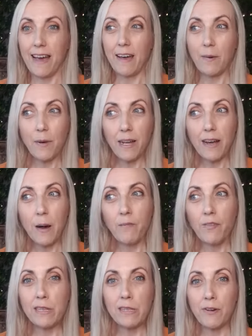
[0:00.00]
out of my
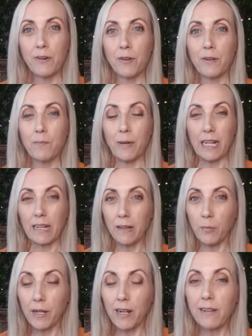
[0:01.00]
comfort zone, be a
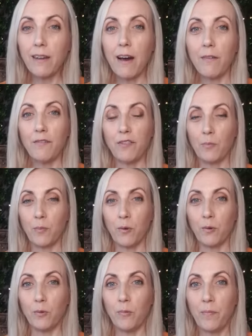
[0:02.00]
little bit
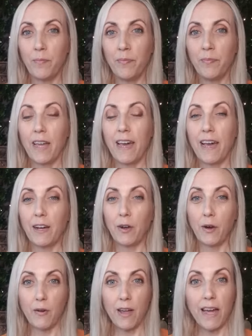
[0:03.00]
uncomfortable, and
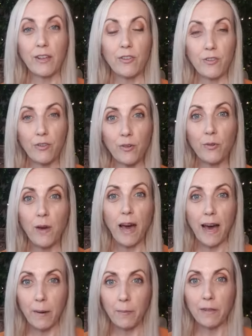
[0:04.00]
create new
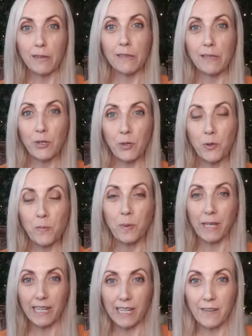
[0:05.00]
habits, new
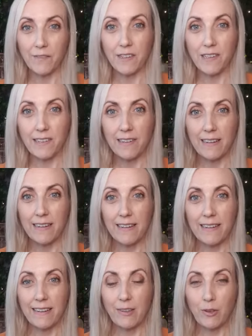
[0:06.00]
beliefs,
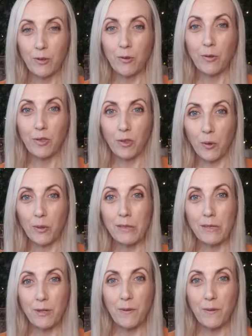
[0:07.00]
new thoughts,